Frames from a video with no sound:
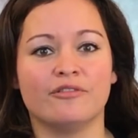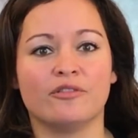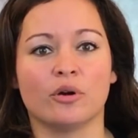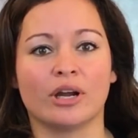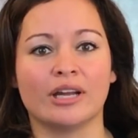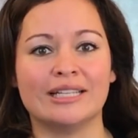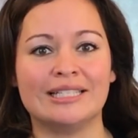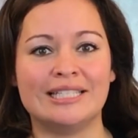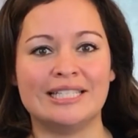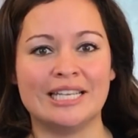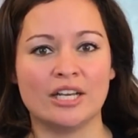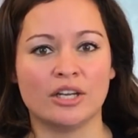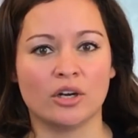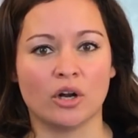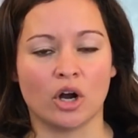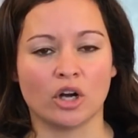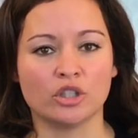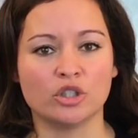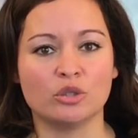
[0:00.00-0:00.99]
for a
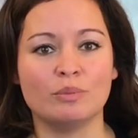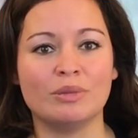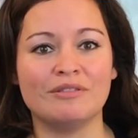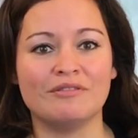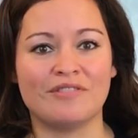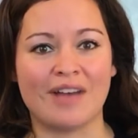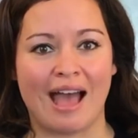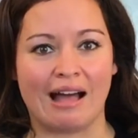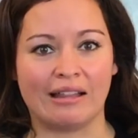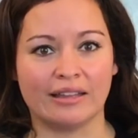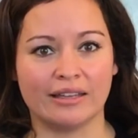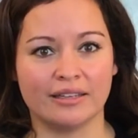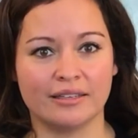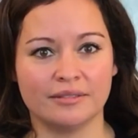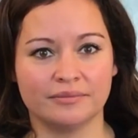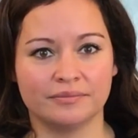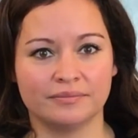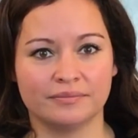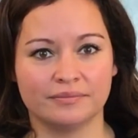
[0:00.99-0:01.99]
DNR to be
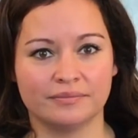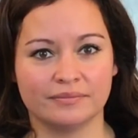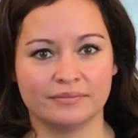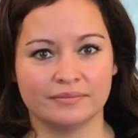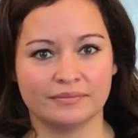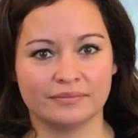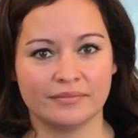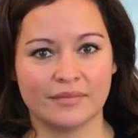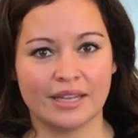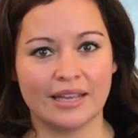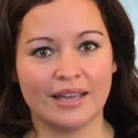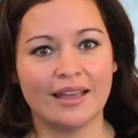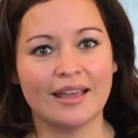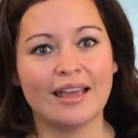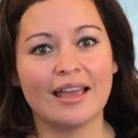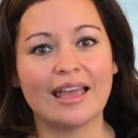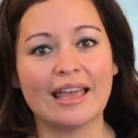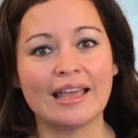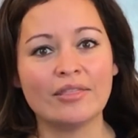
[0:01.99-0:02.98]
valid.
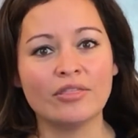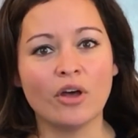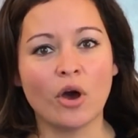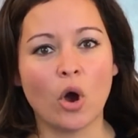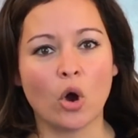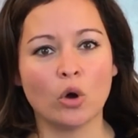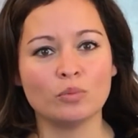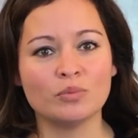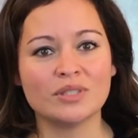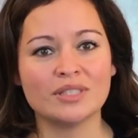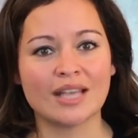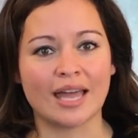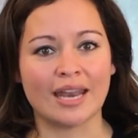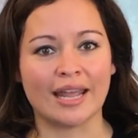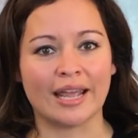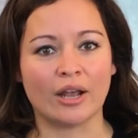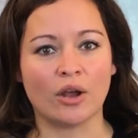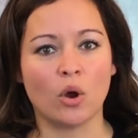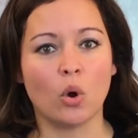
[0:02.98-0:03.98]
In the home
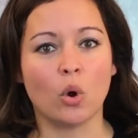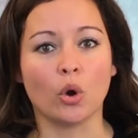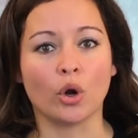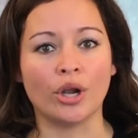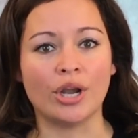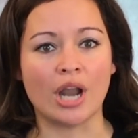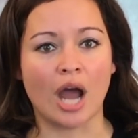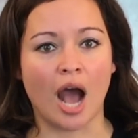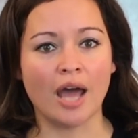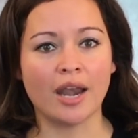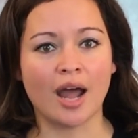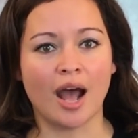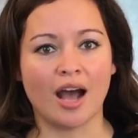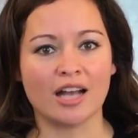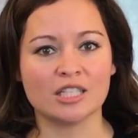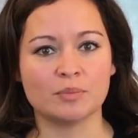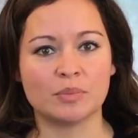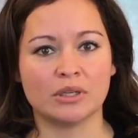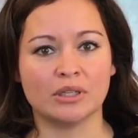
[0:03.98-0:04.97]
setting or
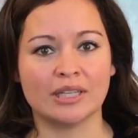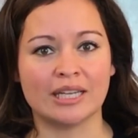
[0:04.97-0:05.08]
non-hospital